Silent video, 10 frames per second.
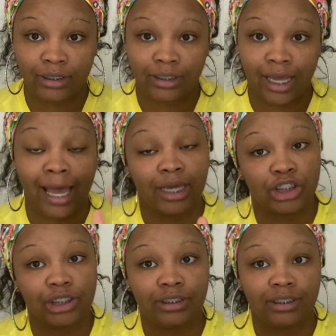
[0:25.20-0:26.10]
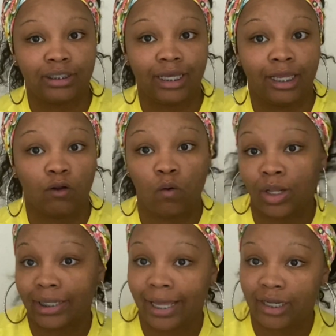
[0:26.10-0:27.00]
actually did an
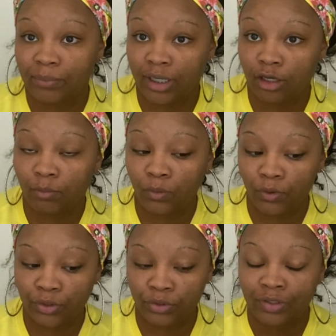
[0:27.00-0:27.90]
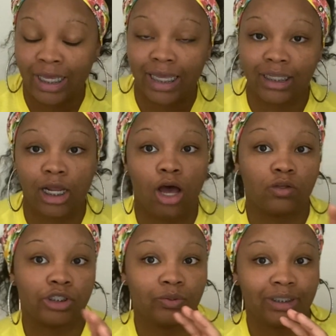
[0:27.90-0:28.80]
online pickup order, and then I
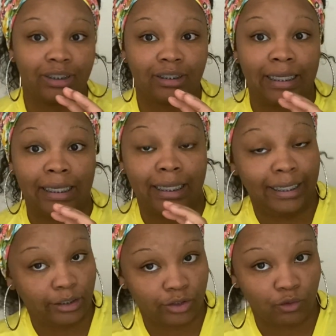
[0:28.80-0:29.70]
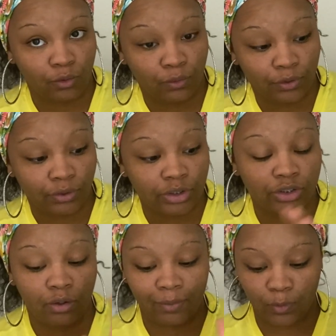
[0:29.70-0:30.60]
also did an in-store order.
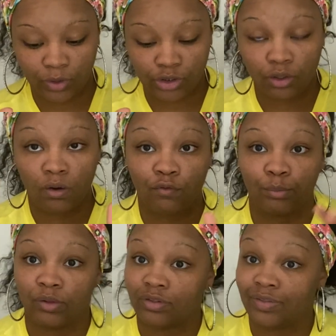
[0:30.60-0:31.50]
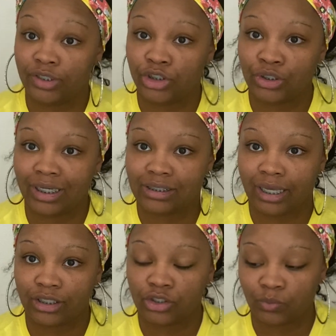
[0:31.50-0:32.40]
So I'm going to go over both of these
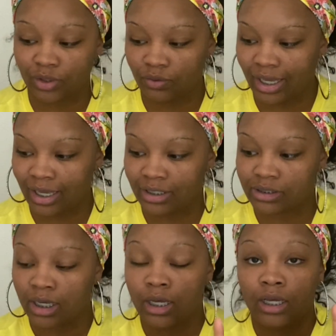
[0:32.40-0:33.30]
transactions with you guys.